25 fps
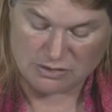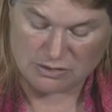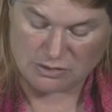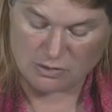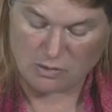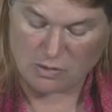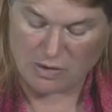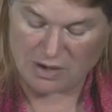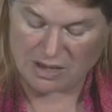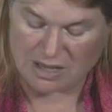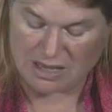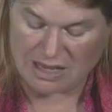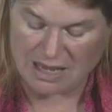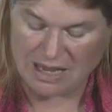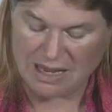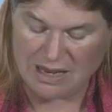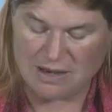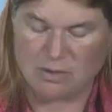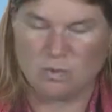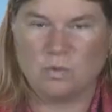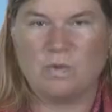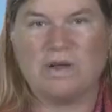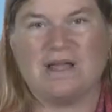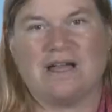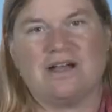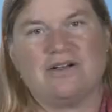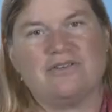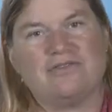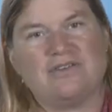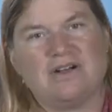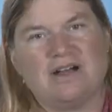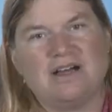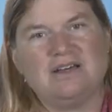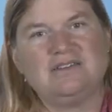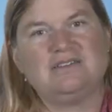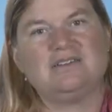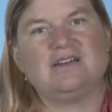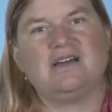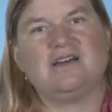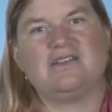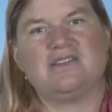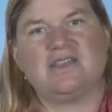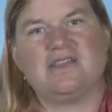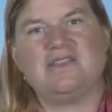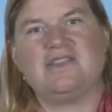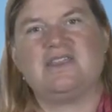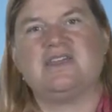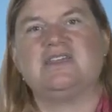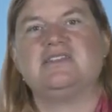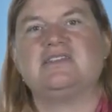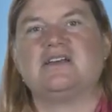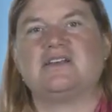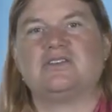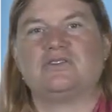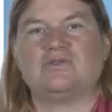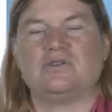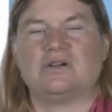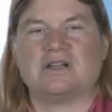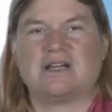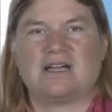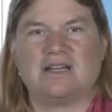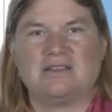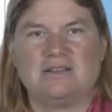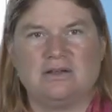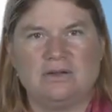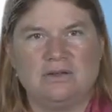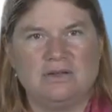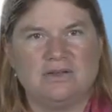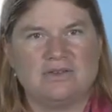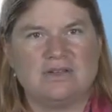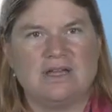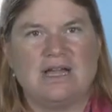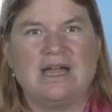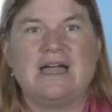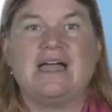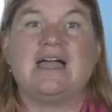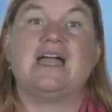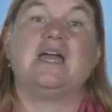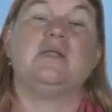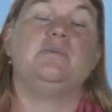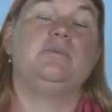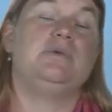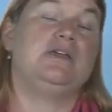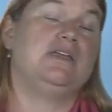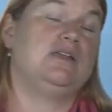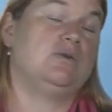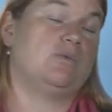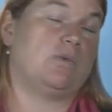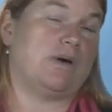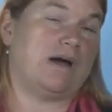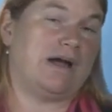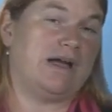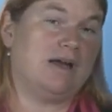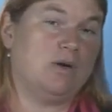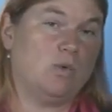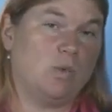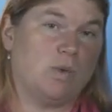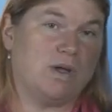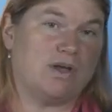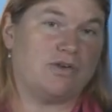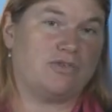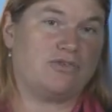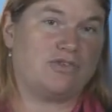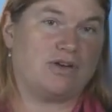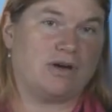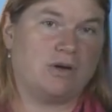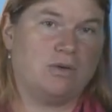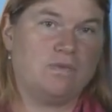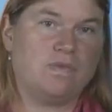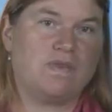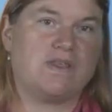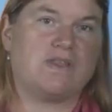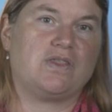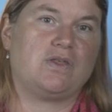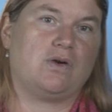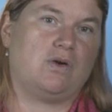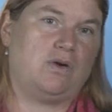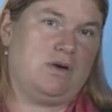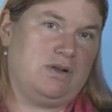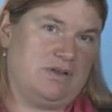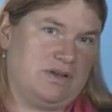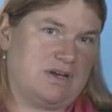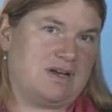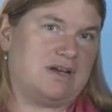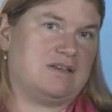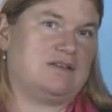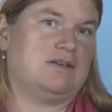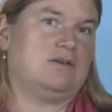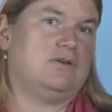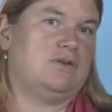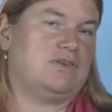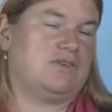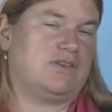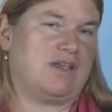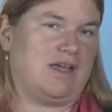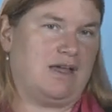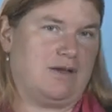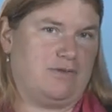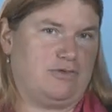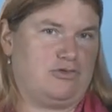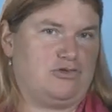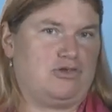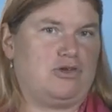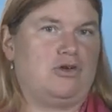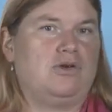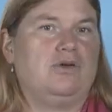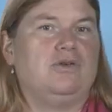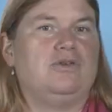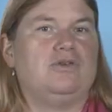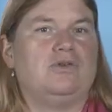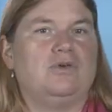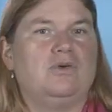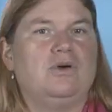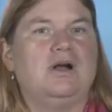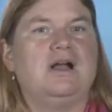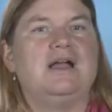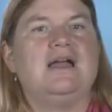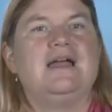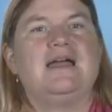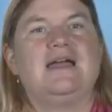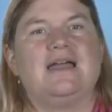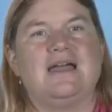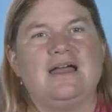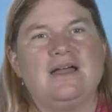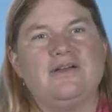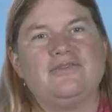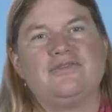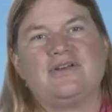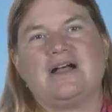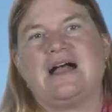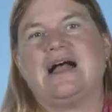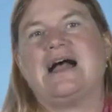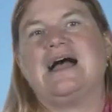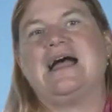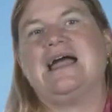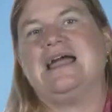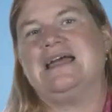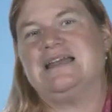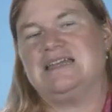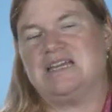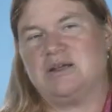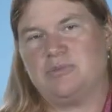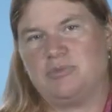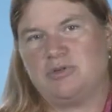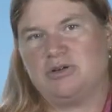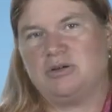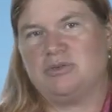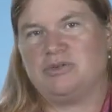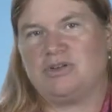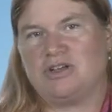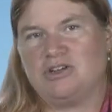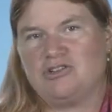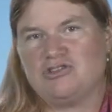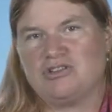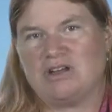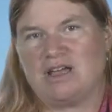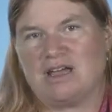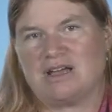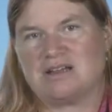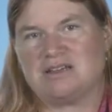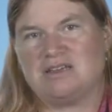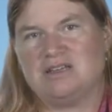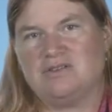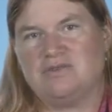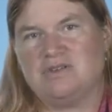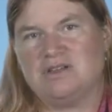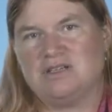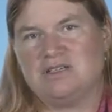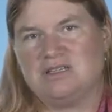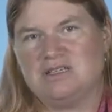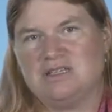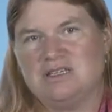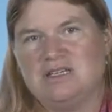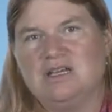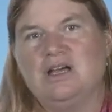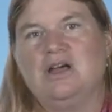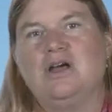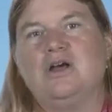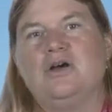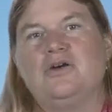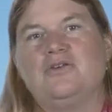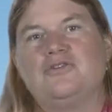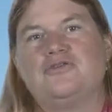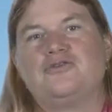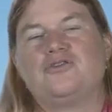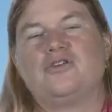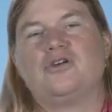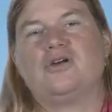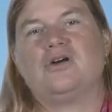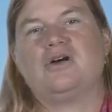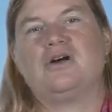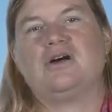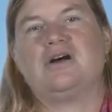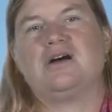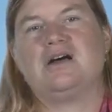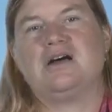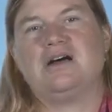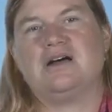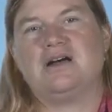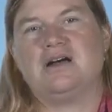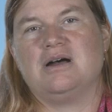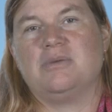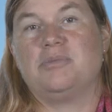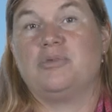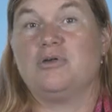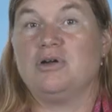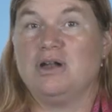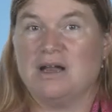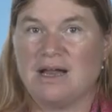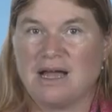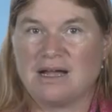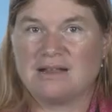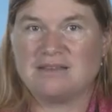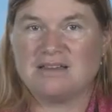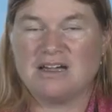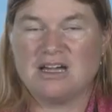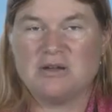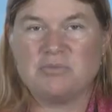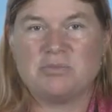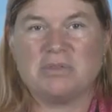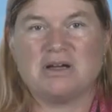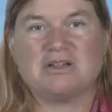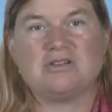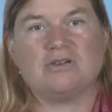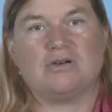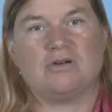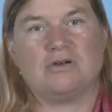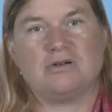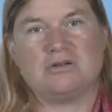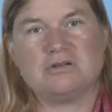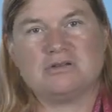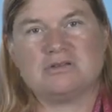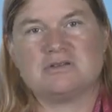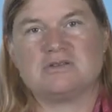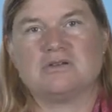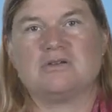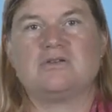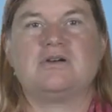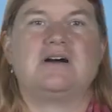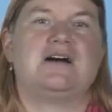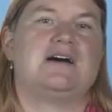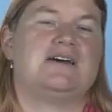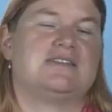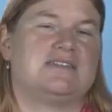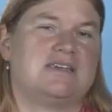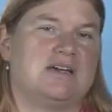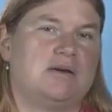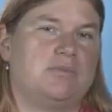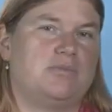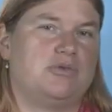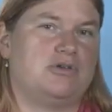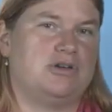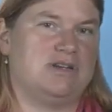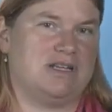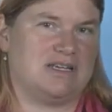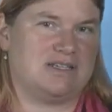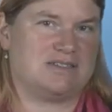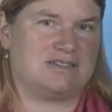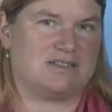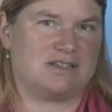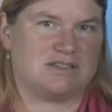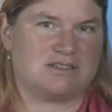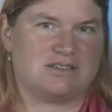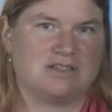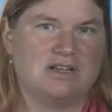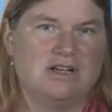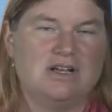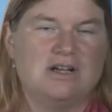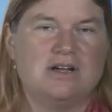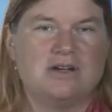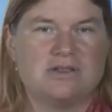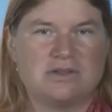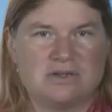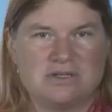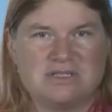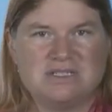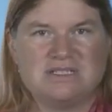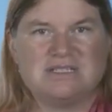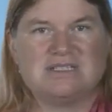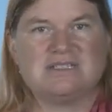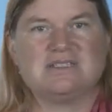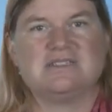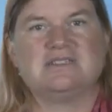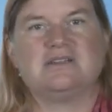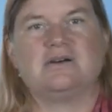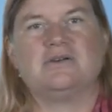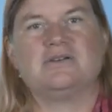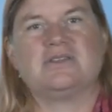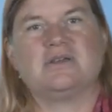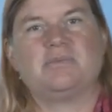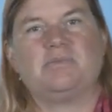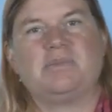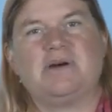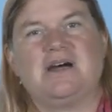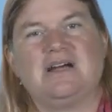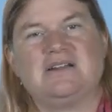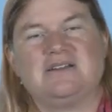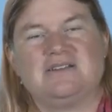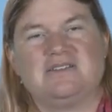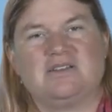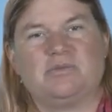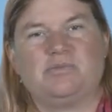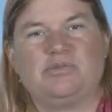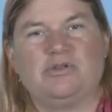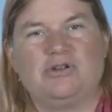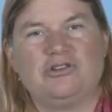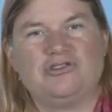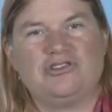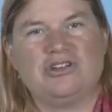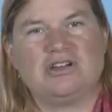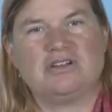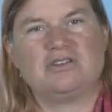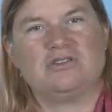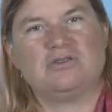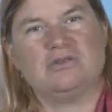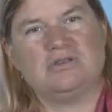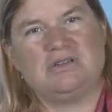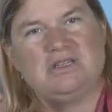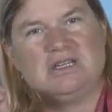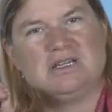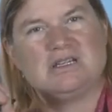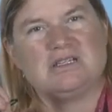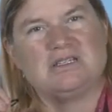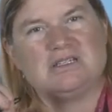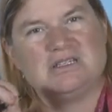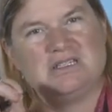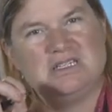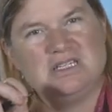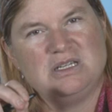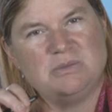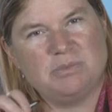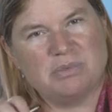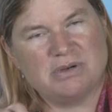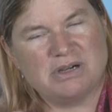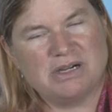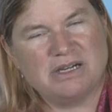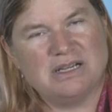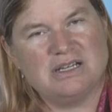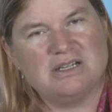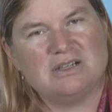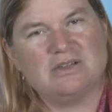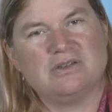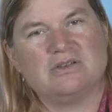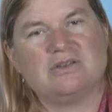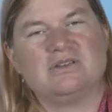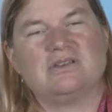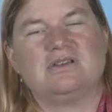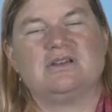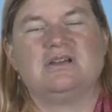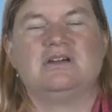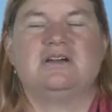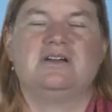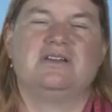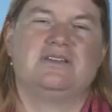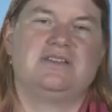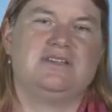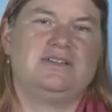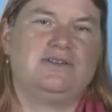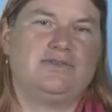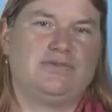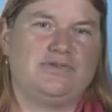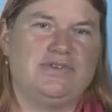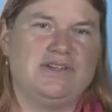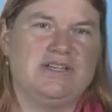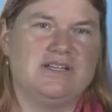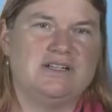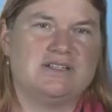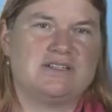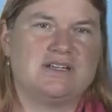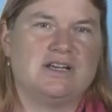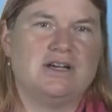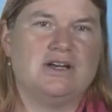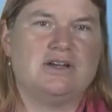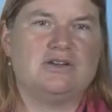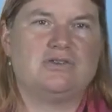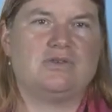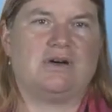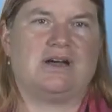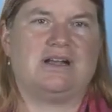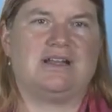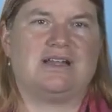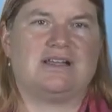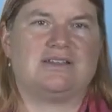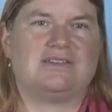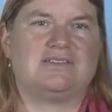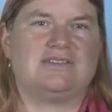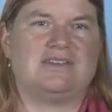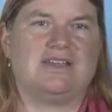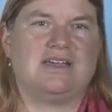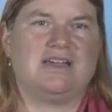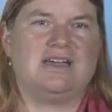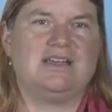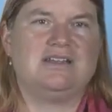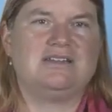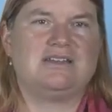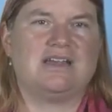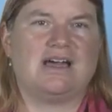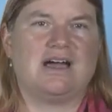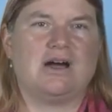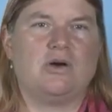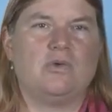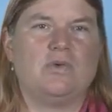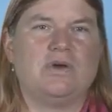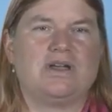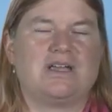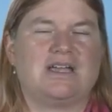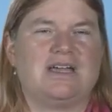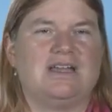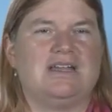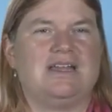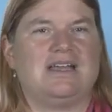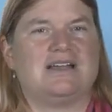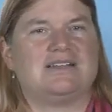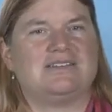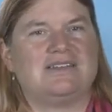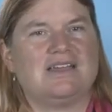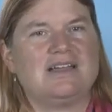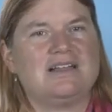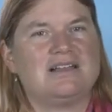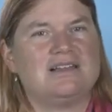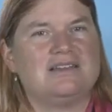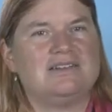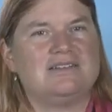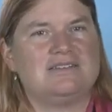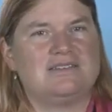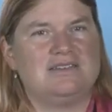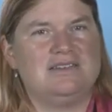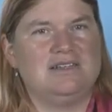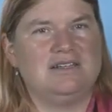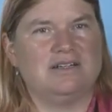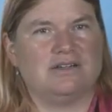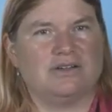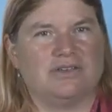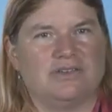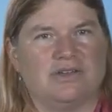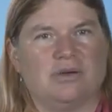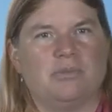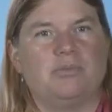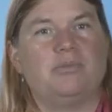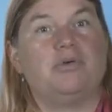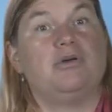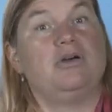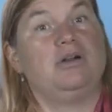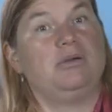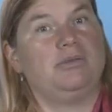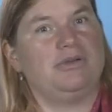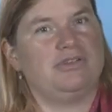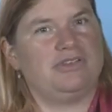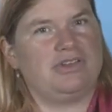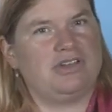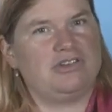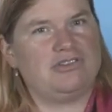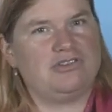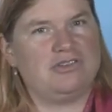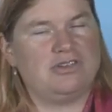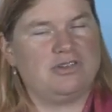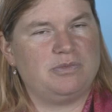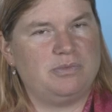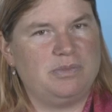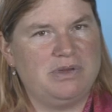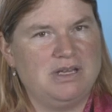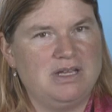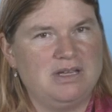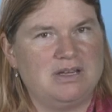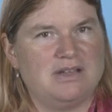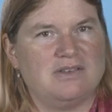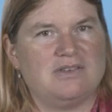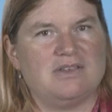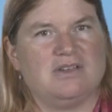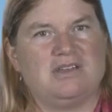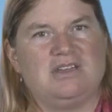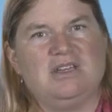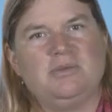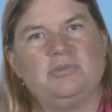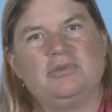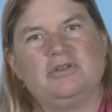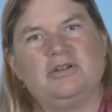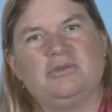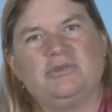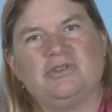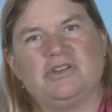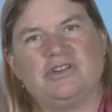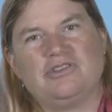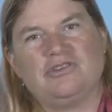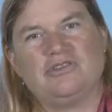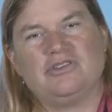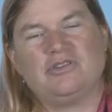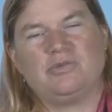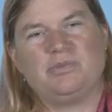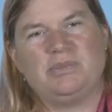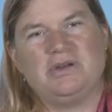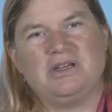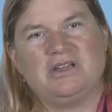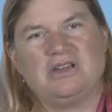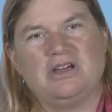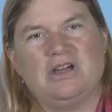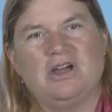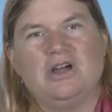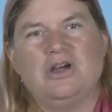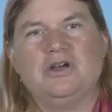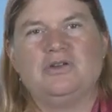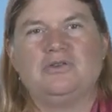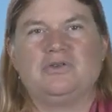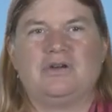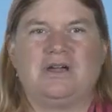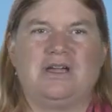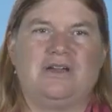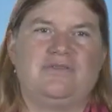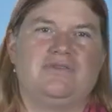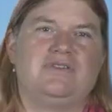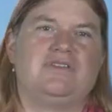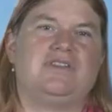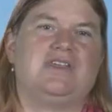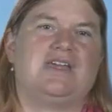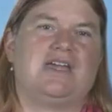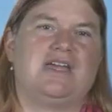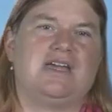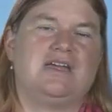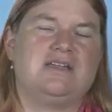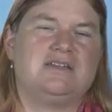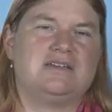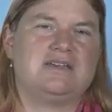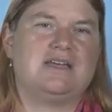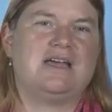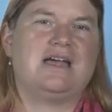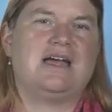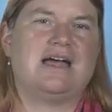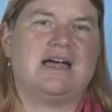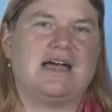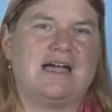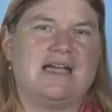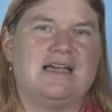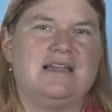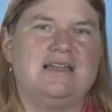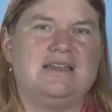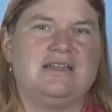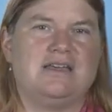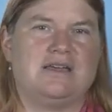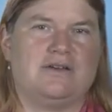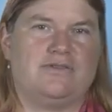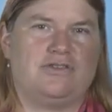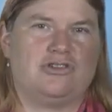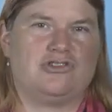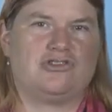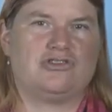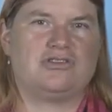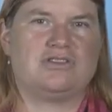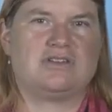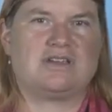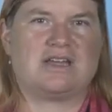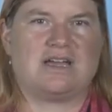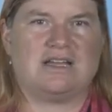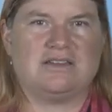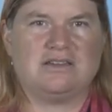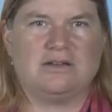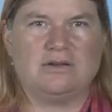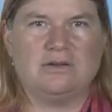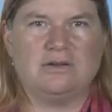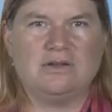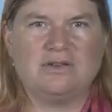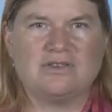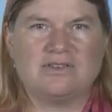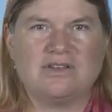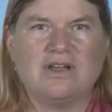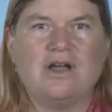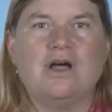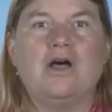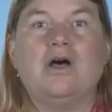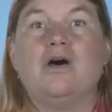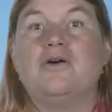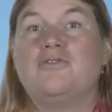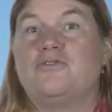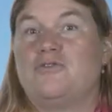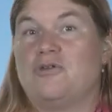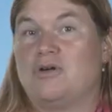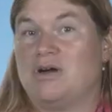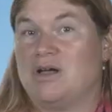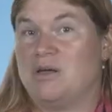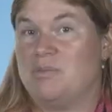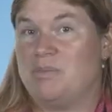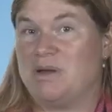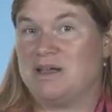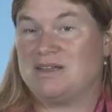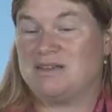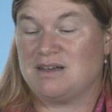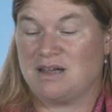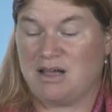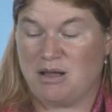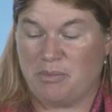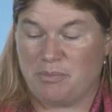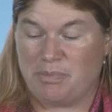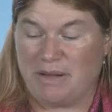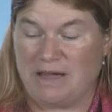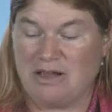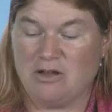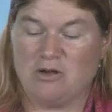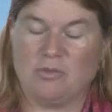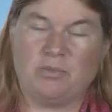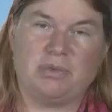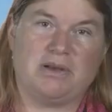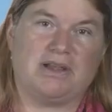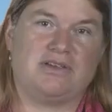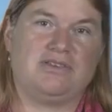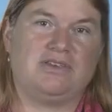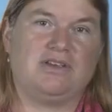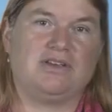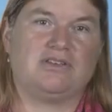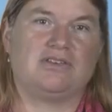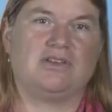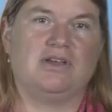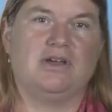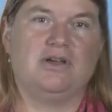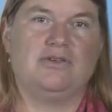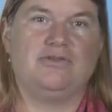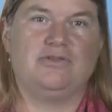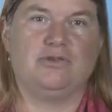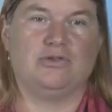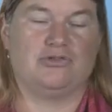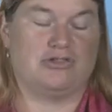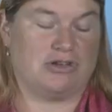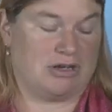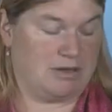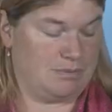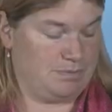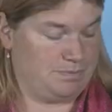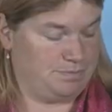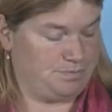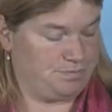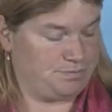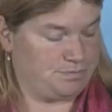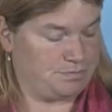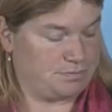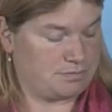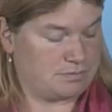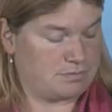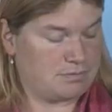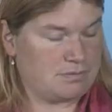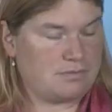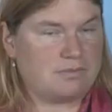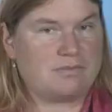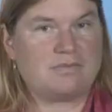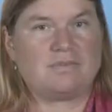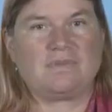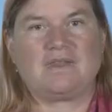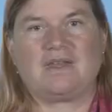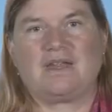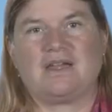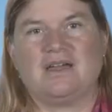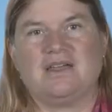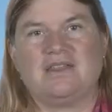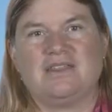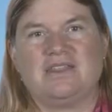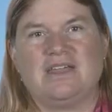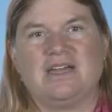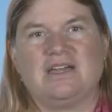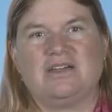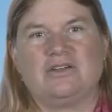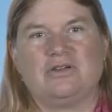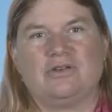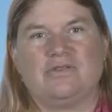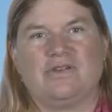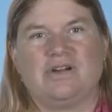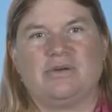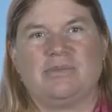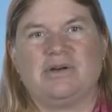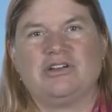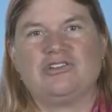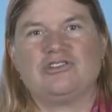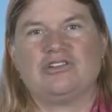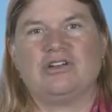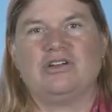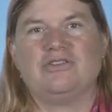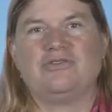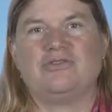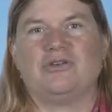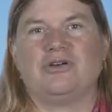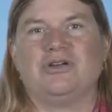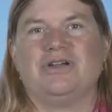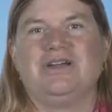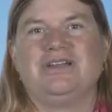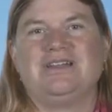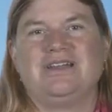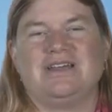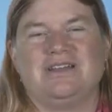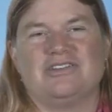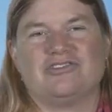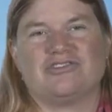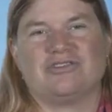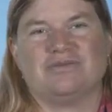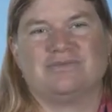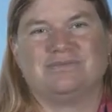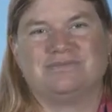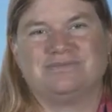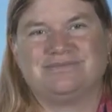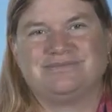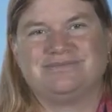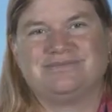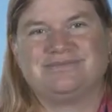So again, we are faster than the industrial catalyst. And meanwhile, we have found that all the catalysts I've shown you have a high depolymerization activity for uh, polylactide, but also other polyesters. So this is now the part in the project to dig deeper into this field to understand how we can exactly steer the polymerization speed and the depolymerization speed to have in the end highly efficient catalysts for a better bioplastics future. Thank you very much for your attention.